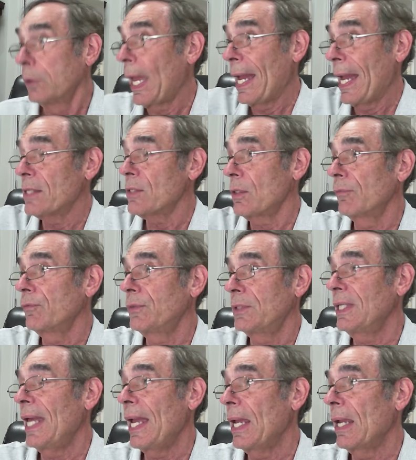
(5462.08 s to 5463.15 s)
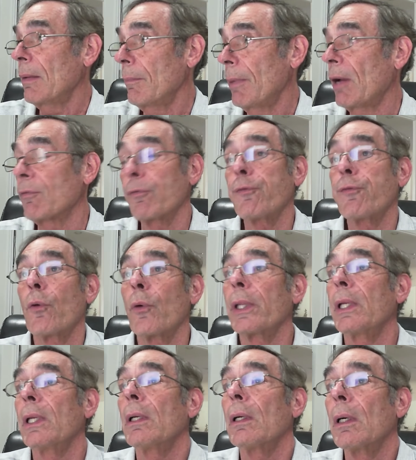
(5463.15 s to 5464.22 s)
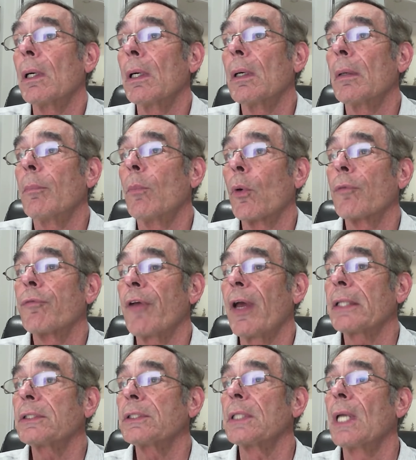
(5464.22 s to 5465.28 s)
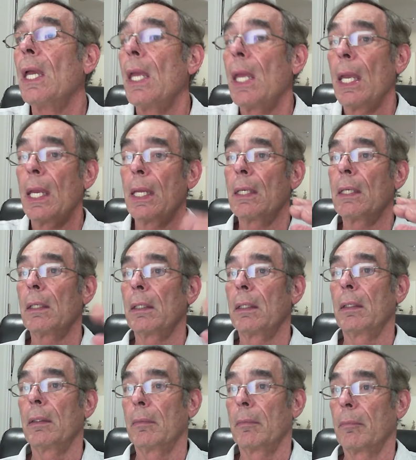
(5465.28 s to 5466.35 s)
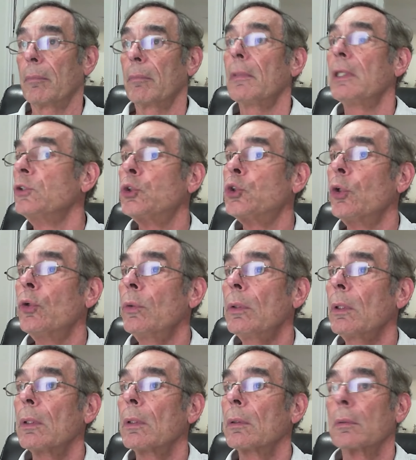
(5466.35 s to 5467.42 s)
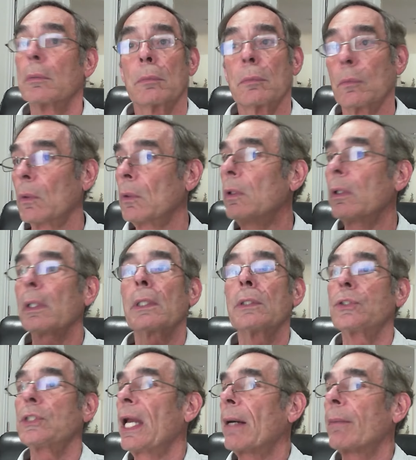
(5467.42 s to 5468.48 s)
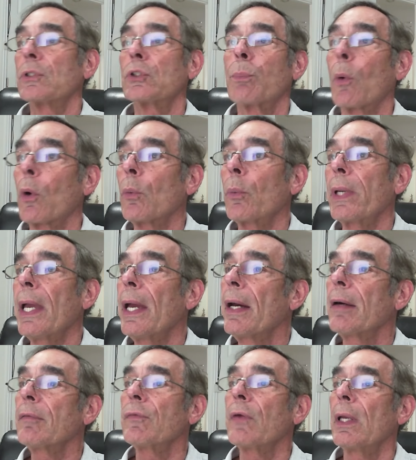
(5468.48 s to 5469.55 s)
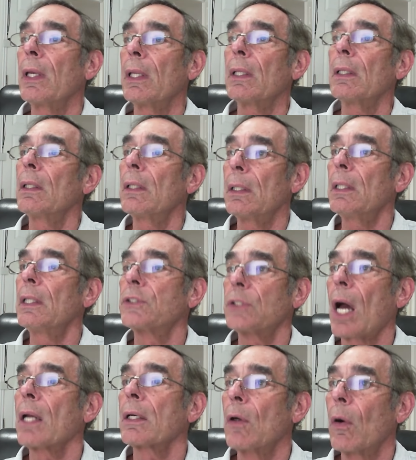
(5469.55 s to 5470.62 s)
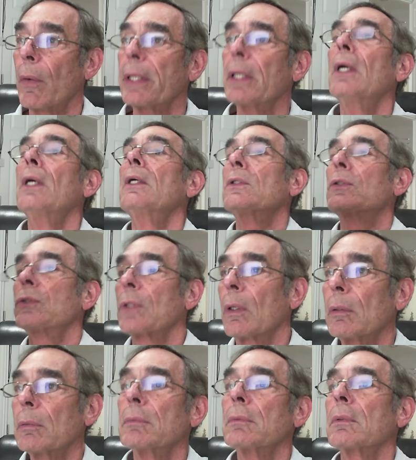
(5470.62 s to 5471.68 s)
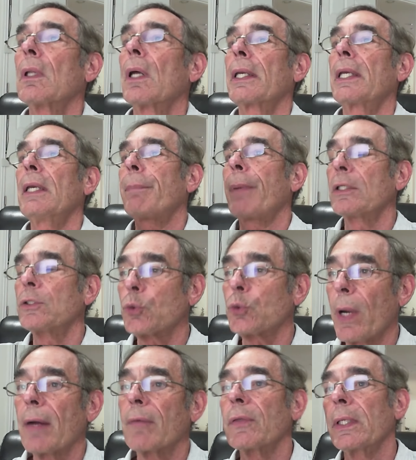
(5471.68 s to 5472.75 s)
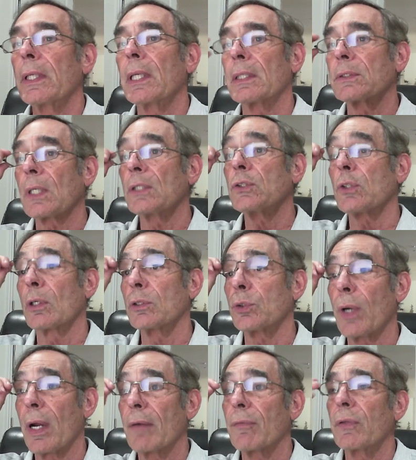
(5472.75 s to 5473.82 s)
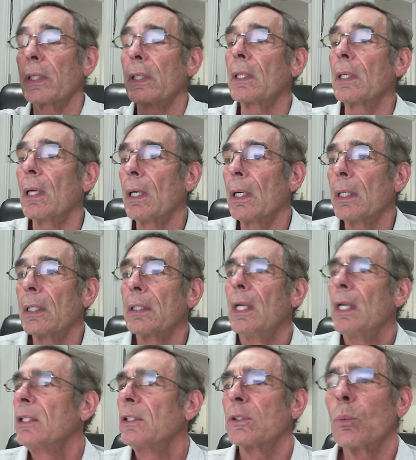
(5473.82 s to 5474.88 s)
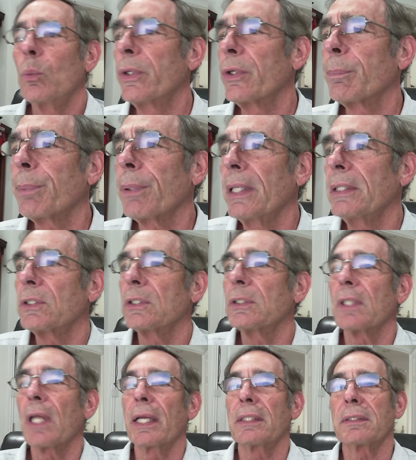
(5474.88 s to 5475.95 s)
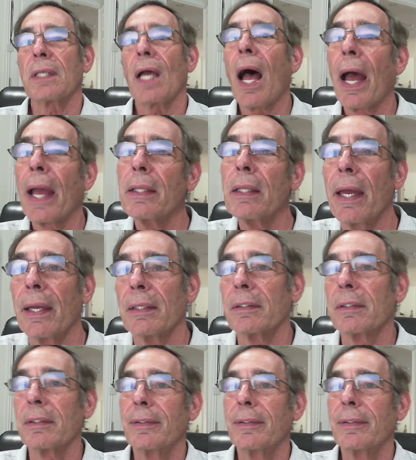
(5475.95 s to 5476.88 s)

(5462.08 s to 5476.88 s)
as of today, about 40 more vets. And in June, we'll look and see how much more we have, and it's ongoing. So I keep on traveling as I start traveling to weird places like Thailand,